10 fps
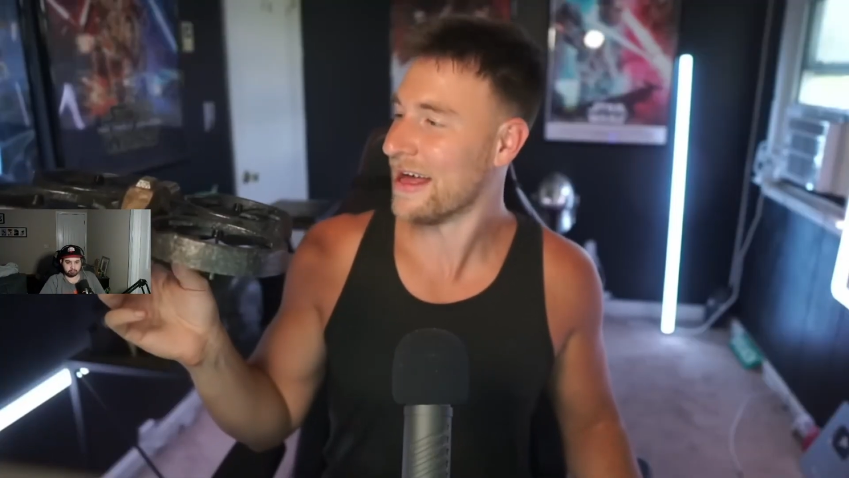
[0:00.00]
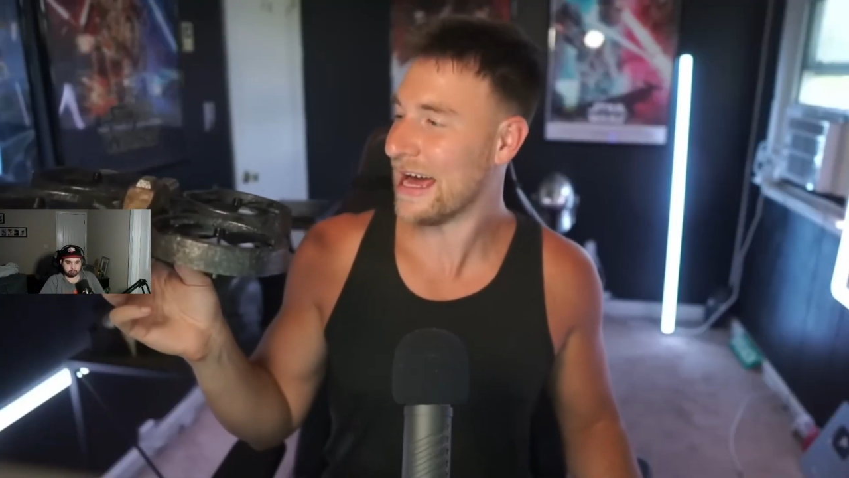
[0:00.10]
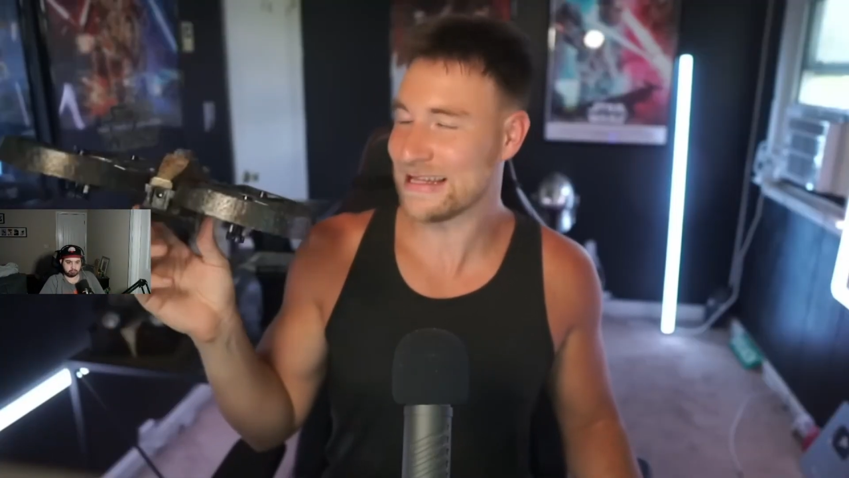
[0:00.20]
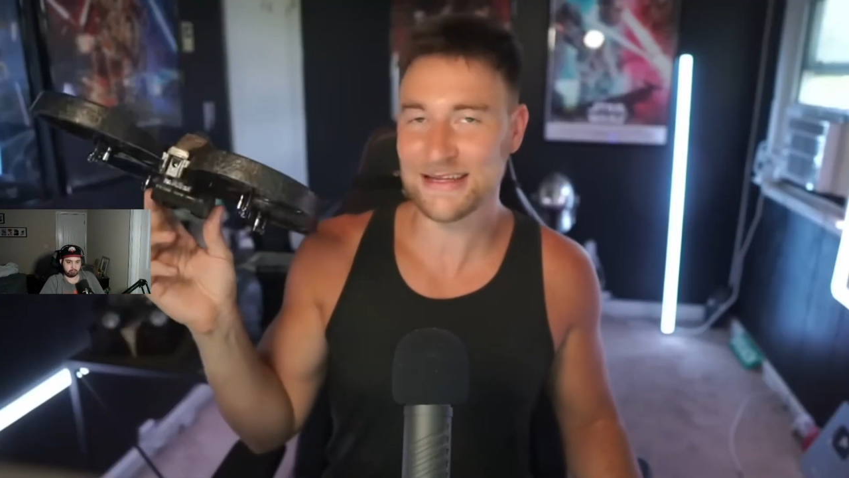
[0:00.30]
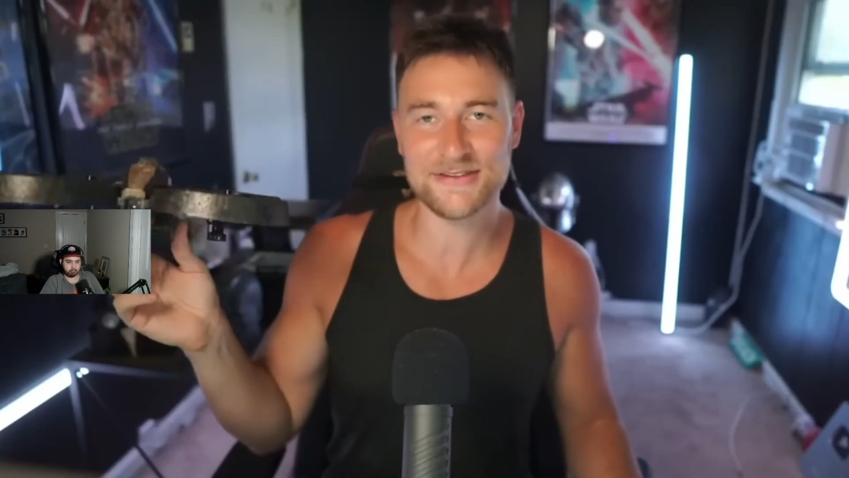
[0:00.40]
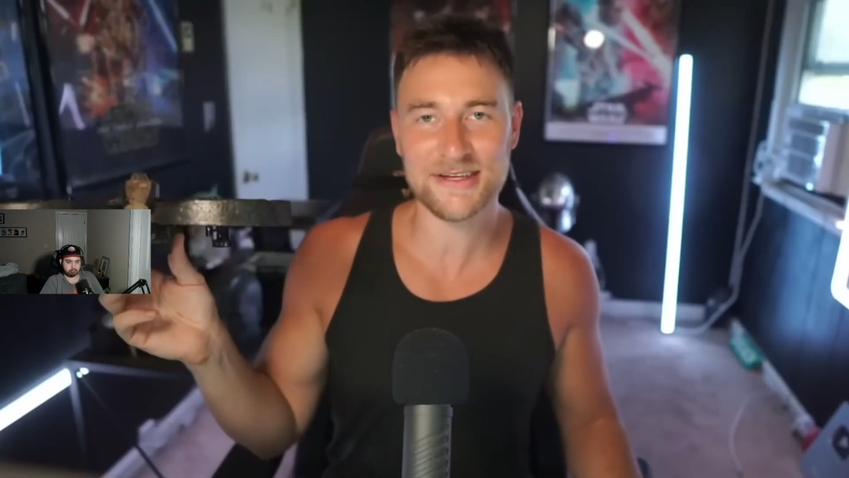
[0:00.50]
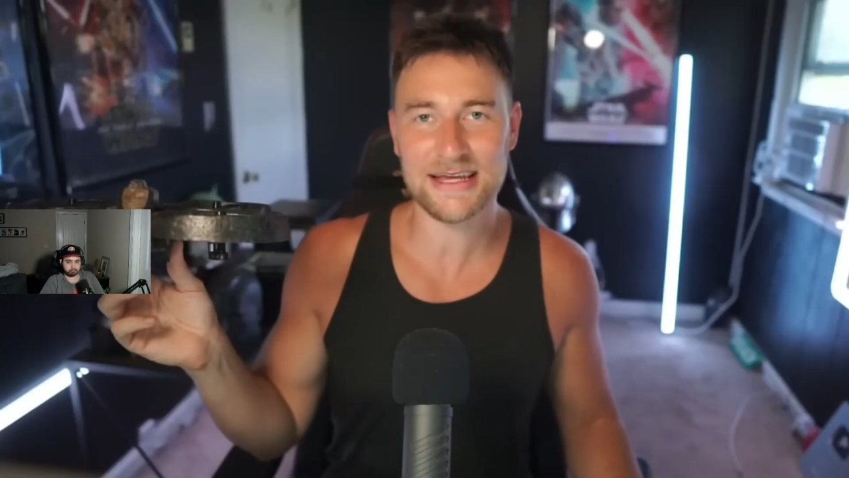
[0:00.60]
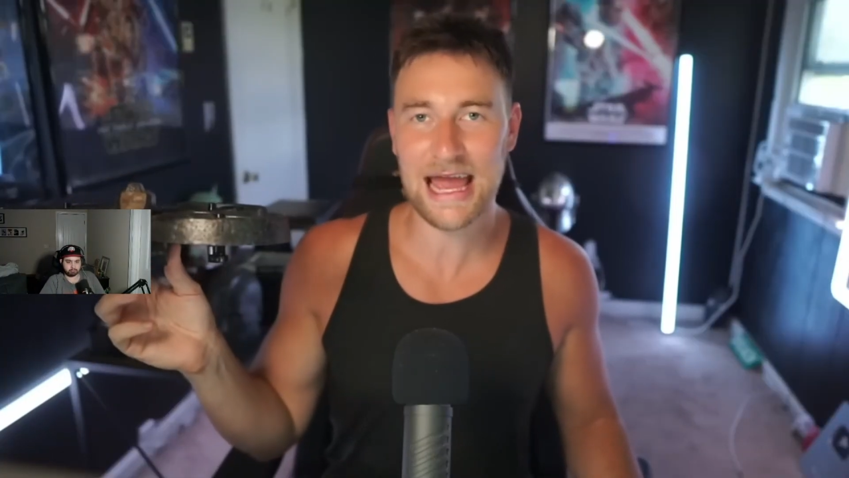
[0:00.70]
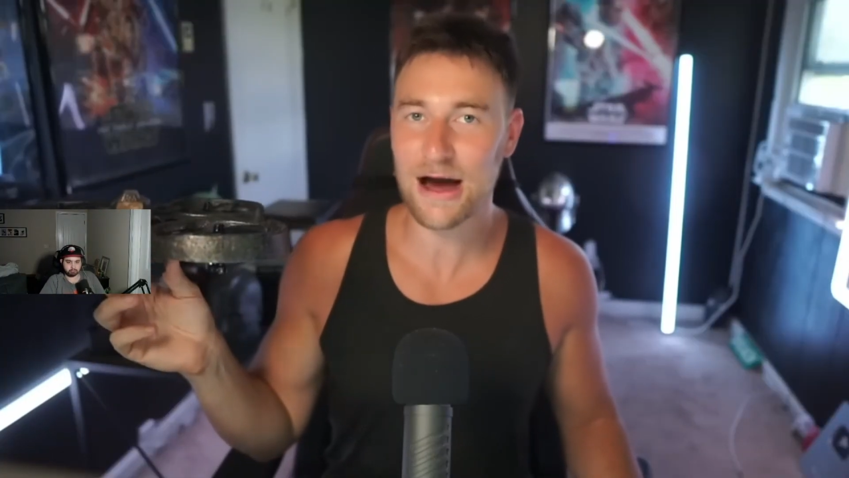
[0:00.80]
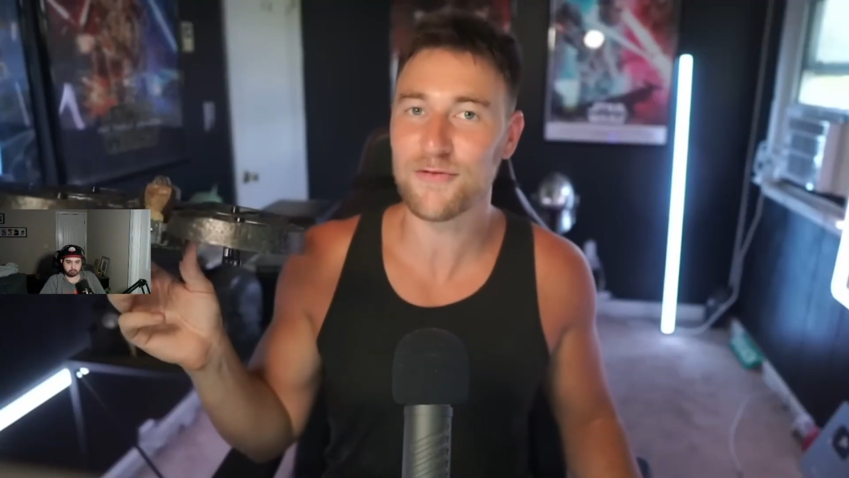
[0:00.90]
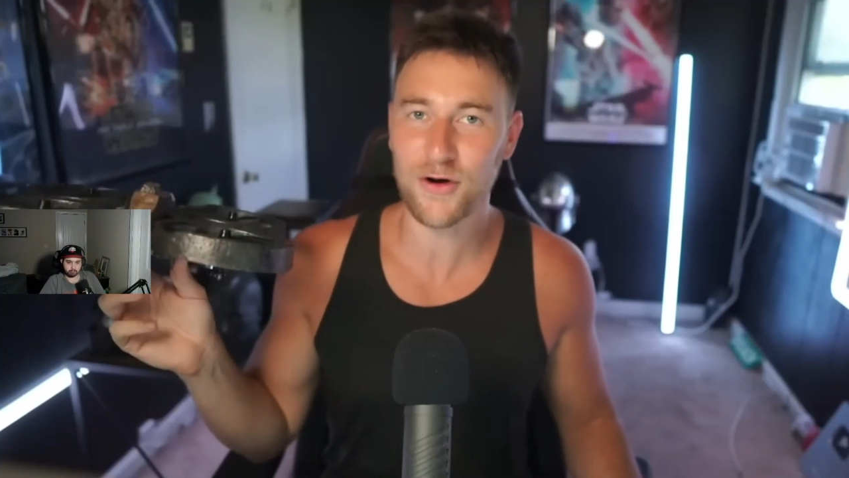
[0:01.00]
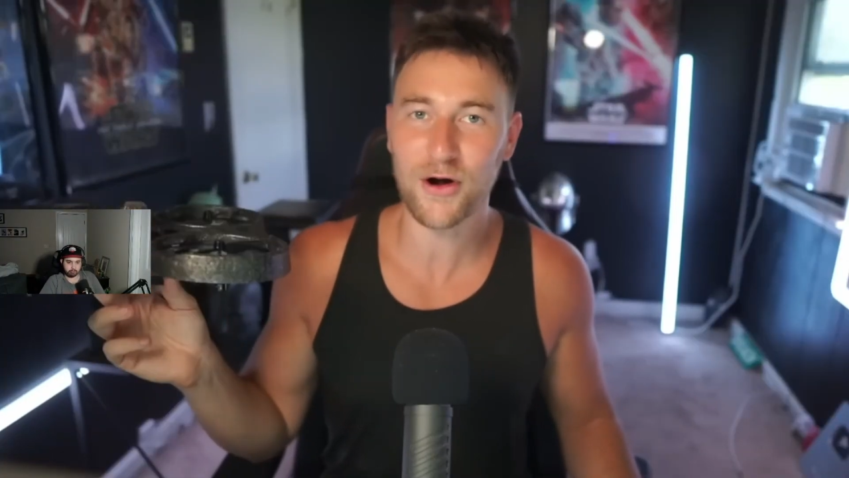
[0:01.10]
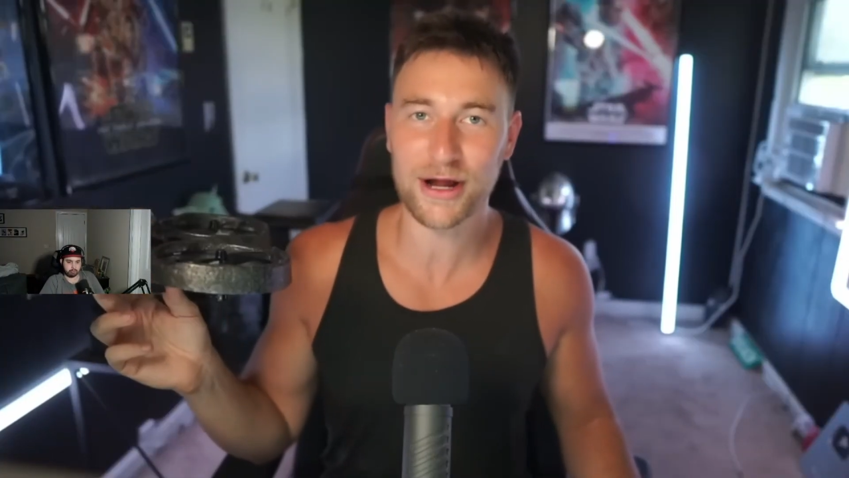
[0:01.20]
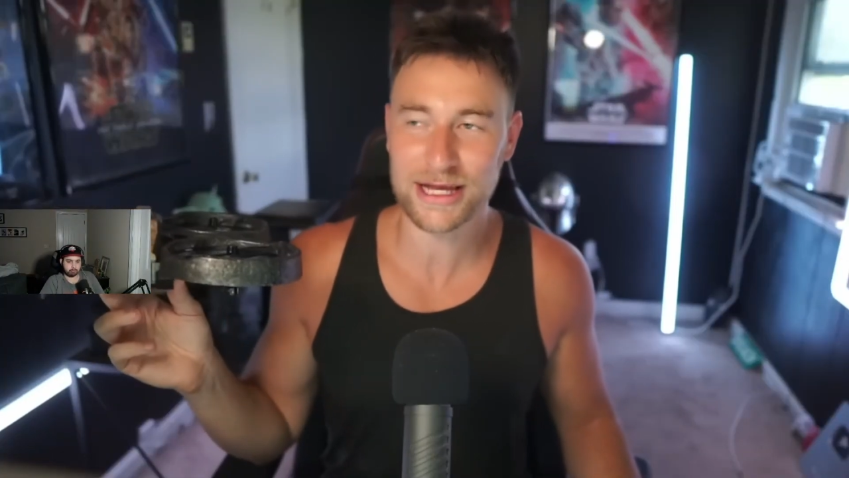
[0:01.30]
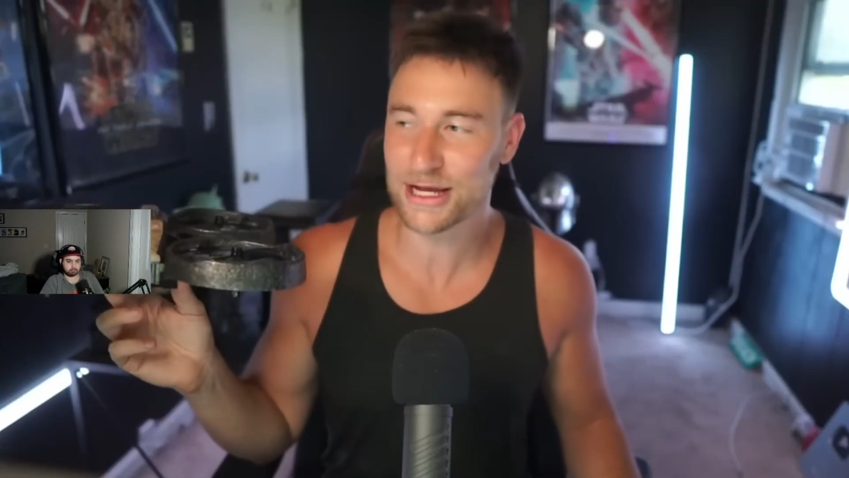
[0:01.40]
and let's see how far
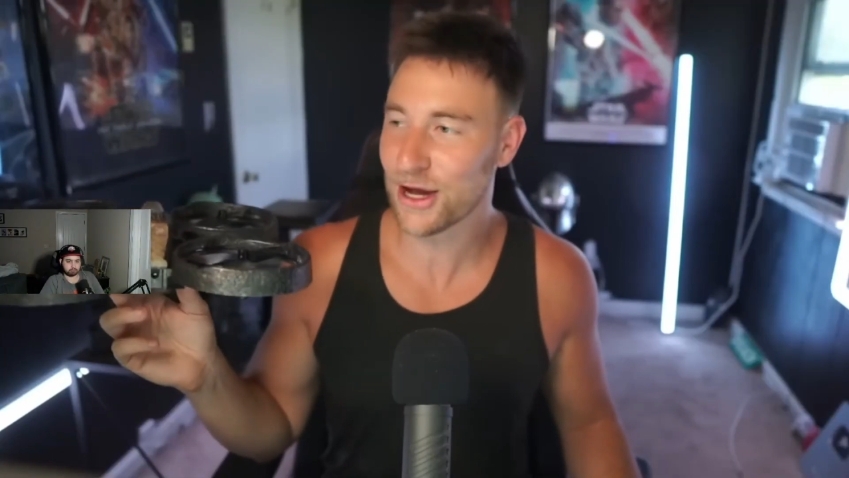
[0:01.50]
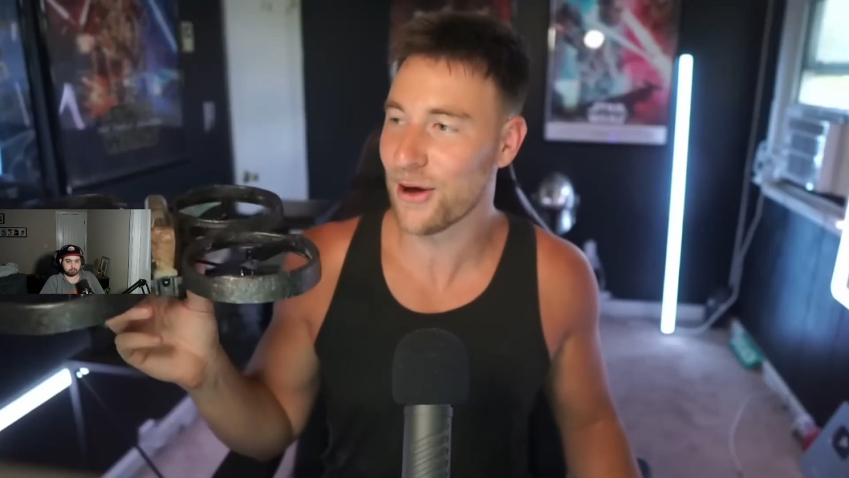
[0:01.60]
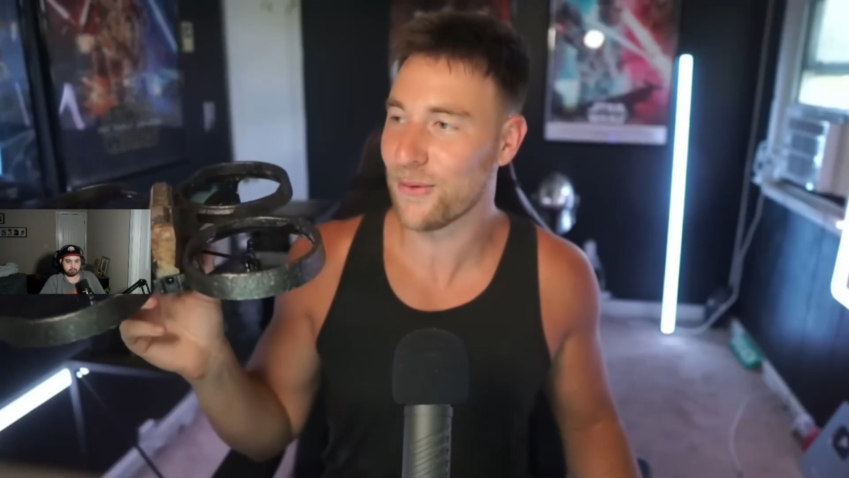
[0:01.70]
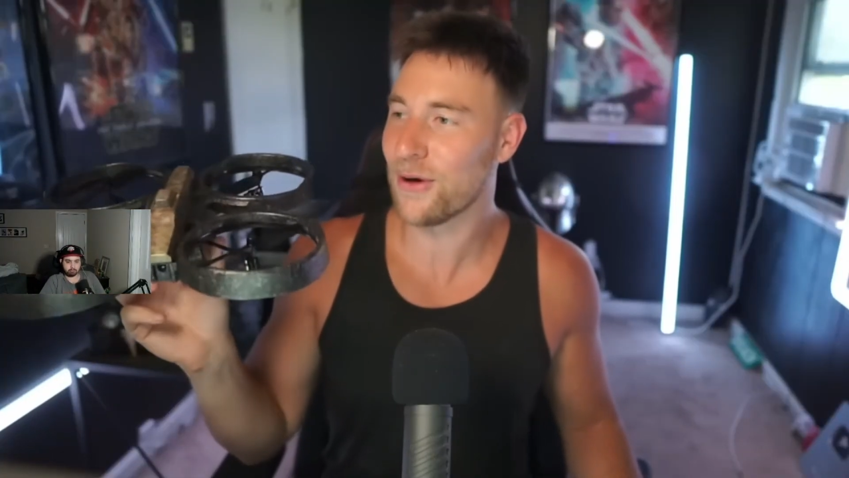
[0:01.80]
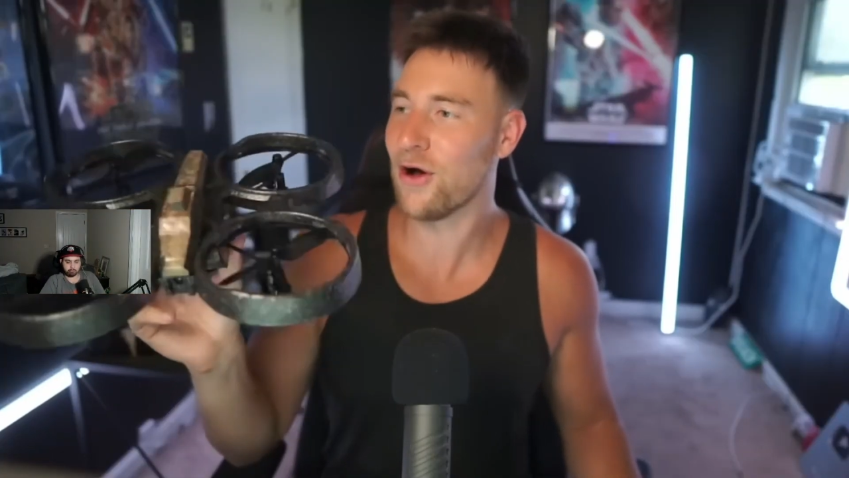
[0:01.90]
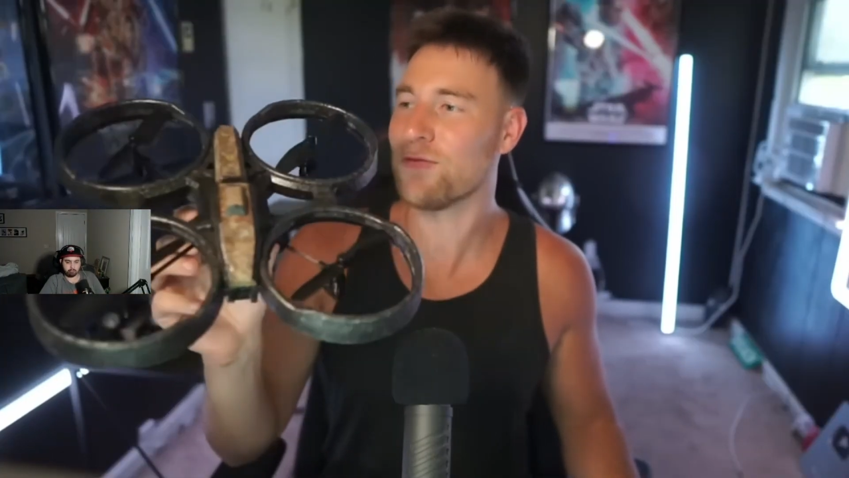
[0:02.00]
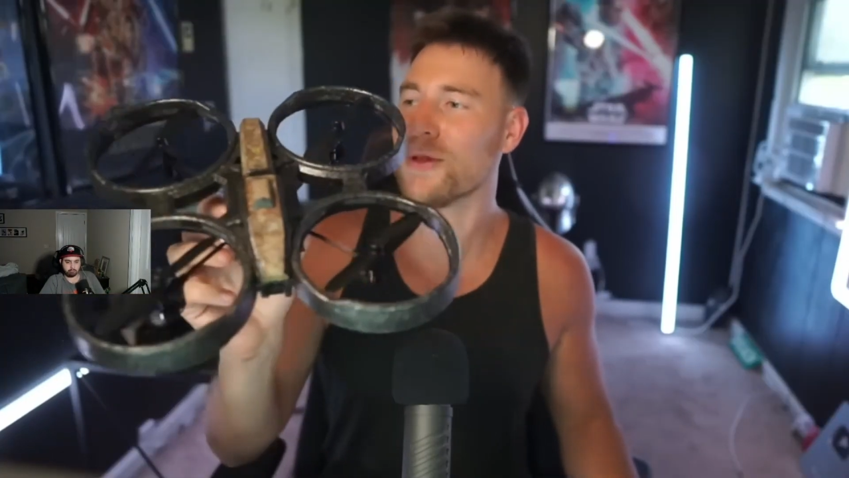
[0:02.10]
it can go. Hopefully